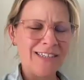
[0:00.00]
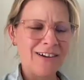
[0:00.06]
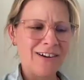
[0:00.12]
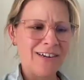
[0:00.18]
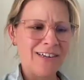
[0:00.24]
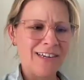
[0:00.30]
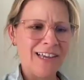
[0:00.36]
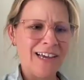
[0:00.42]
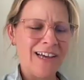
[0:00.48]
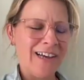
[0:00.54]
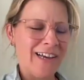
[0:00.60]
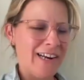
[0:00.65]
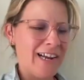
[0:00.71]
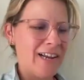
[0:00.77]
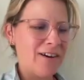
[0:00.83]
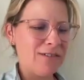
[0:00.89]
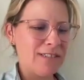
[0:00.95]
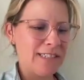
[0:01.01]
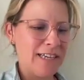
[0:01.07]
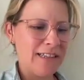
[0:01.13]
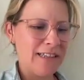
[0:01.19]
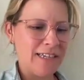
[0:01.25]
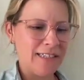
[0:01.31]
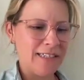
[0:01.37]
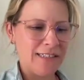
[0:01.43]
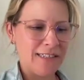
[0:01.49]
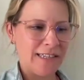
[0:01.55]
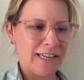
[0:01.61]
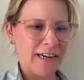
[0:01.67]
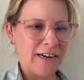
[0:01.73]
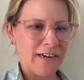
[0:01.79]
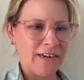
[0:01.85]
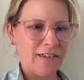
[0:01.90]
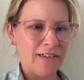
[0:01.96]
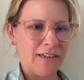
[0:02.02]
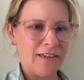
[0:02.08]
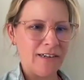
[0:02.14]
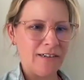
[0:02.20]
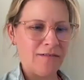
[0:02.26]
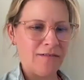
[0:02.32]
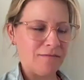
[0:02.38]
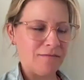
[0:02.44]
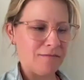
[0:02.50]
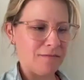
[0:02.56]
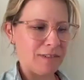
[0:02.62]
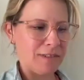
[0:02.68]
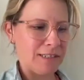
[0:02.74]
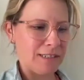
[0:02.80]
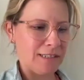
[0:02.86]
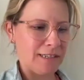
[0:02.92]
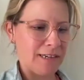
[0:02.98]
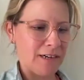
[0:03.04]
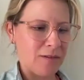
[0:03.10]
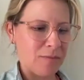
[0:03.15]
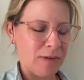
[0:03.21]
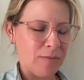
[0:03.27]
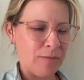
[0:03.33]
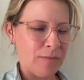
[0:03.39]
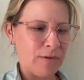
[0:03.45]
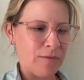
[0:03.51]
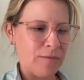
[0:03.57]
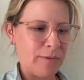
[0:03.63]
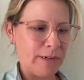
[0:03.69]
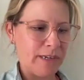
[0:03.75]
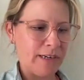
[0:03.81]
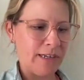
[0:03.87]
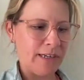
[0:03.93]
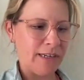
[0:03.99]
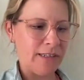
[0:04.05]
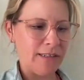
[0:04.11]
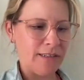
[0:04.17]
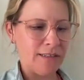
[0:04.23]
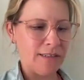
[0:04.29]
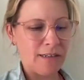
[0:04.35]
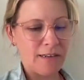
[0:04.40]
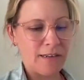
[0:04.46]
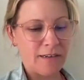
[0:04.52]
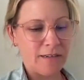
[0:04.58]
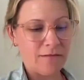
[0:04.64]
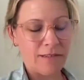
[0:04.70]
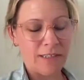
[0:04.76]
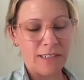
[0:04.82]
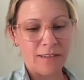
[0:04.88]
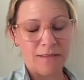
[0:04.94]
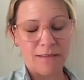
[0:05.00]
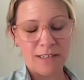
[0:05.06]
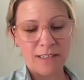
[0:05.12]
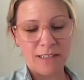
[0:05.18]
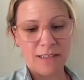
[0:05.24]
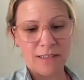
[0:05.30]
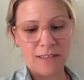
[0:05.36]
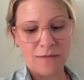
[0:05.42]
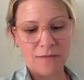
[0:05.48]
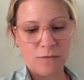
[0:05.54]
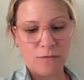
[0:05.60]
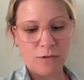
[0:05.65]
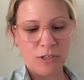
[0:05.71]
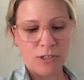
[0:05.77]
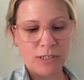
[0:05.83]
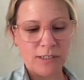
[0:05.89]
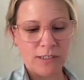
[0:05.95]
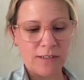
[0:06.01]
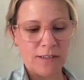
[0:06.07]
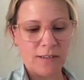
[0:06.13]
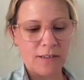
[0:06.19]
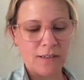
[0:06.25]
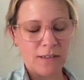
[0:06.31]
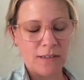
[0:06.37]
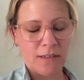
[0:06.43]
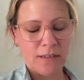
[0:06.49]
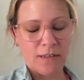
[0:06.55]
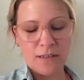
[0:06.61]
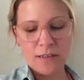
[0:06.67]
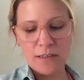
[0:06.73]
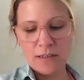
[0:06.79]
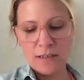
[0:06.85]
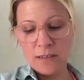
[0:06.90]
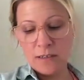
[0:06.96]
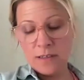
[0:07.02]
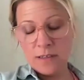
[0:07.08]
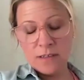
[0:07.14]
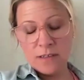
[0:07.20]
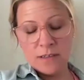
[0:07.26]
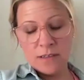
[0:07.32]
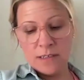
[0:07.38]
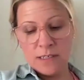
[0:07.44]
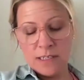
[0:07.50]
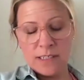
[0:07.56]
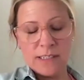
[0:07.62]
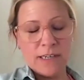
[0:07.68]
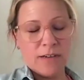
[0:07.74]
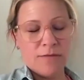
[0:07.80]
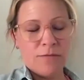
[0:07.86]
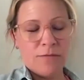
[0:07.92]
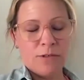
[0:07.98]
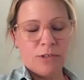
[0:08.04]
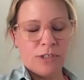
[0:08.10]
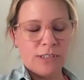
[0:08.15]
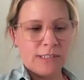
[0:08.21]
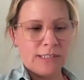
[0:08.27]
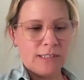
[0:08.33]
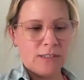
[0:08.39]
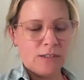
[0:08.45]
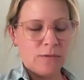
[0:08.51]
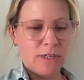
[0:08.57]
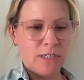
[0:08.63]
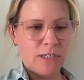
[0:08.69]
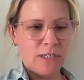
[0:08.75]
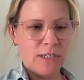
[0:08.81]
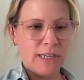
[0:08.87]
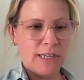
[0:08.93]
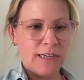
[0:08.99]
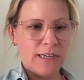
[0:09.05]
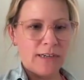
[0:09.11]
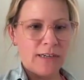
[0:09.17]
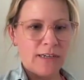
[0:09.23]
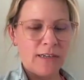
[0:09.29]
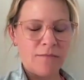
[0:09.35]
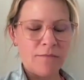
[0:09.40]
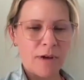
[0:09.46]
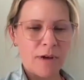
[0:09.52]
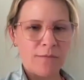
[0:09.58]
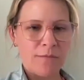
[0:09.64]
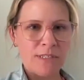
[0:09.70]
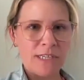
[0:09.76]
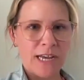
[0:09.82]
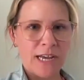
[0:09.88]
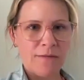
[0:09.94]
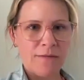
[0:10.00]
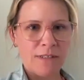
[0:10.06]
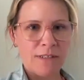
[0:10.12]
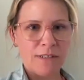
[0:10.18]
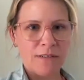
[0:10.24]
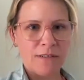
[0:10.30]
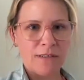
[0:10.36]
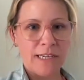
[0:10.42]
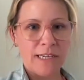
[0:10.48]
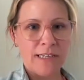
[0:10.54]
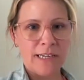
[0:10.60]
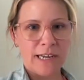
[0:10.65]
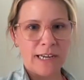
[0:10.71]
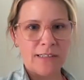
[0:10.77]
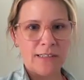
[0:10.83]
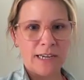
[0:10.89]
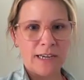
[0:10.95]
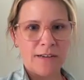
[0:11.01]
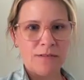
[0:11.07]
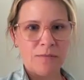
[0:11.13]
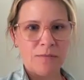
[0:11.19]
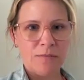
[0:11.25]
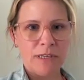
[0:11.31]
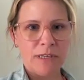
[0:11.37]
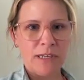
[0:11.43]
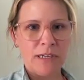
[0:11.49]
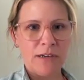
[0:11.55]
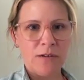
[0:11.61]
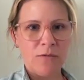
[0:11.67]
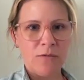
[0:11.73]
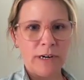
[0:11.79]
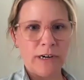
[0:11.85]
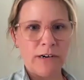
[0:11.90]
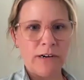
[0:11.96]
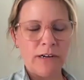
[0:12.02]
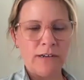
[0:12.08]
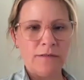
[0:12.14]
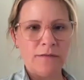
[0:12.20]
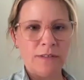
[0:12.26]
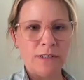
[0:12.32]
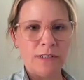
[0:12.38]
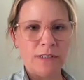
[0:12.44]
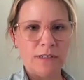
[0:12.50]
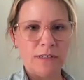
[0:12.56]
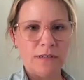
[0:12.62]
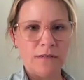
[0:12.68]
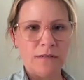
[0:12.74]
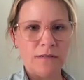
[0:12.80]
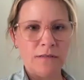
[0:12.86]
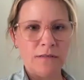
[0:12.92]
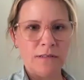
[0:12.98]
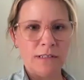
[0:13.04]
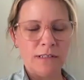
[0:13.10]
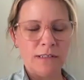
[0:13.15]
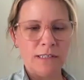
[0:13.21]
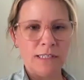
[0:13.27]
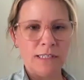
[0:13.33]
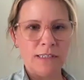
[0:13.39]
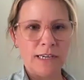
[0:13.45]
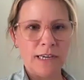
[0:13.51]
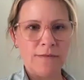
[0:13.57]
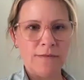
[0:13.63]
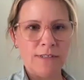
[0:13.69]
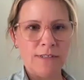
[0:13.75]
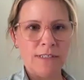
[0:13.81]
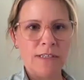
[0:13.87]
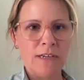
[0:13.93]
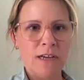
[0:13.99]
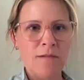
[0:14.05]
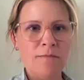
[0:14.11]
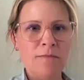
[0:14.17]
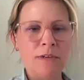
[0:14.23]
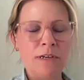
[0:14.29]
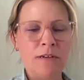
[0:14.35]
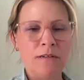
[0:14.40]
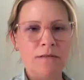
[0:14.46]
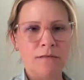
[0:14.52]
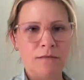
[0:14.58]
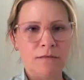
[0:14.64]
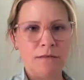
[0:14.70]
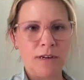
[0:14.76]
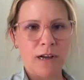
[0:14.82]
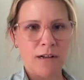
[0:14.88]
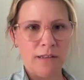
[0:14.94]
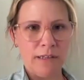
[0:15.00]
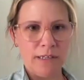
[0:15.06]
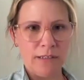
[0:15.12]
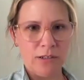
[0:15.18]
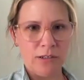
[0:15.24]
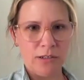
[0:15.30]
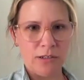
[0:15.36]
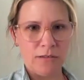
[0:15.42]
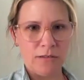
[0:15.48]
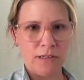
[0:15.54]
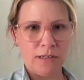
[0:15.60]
hard, yeah. And I don't say that to scare people, but it is, it's unfortunate. It's an unfortunate situation that moms have to and dads have to be aware of to at least have some knowledge